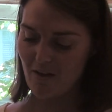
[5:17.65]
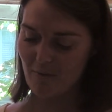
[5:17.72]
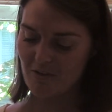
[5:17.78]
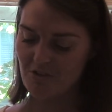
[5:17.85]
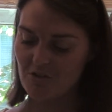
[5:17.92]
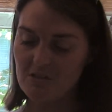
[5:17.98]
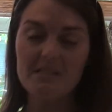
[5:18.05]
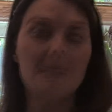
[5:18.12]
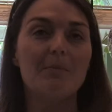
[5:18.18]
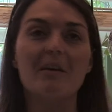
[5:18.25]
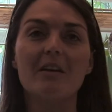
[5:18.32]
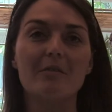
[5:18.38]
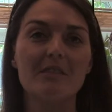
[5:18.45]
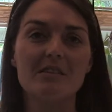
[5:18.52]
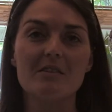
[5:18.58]
we should see
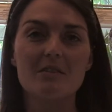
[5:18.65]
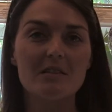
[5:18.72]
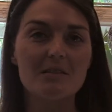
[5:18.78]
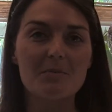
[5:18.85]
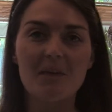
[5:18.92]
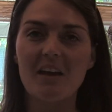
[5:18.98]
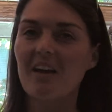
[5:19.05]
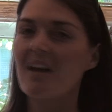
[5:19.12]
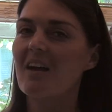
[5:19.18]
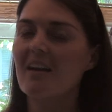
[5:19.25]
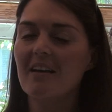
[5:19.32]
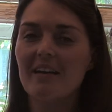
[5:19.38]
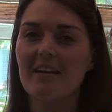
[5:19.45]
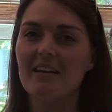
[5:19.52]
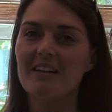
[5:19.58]
better results, but
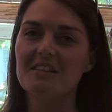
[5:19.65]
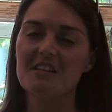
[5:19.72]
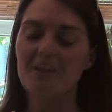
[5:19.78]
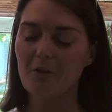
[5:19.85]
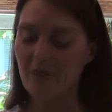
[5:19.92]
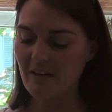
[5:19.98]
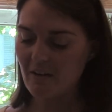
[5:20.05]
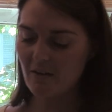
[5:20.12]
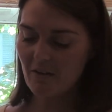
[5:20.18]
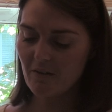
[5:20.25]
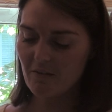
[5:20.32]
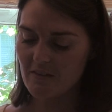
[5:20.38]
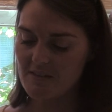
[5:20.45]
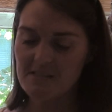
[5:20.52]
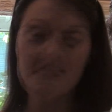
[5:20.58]
it's a learning
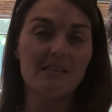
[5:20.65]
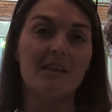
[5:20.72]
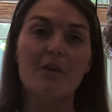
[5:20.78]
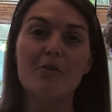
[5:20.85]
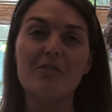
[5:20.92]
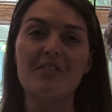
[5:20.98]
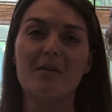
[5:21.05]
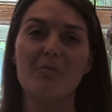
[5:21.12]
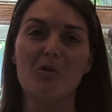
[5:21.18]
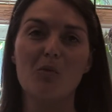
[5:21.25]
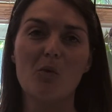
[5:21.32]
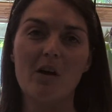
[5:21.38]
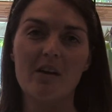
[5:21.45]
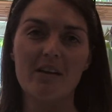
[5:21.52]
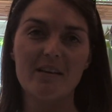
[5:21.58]
curve. This is loaf number
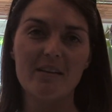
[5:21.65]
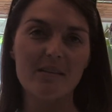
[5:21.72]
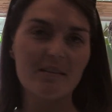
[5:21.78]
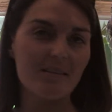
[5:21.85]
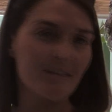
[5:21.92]
1.